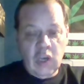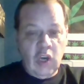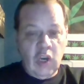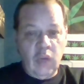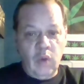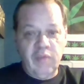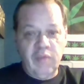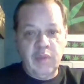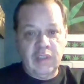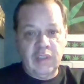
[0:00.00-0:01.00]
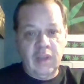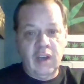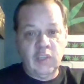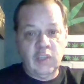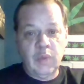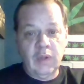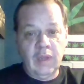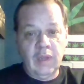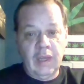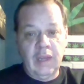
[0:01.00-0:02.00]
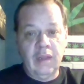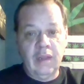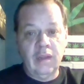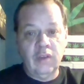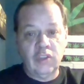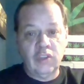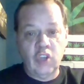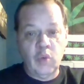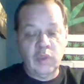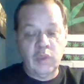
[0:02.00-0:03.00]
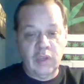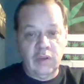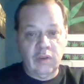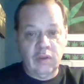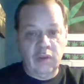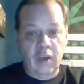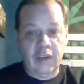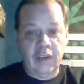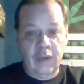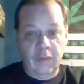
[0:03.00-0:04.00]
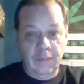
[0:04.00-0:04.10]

and one of them is in the hospital, and the nursing home is under lockdown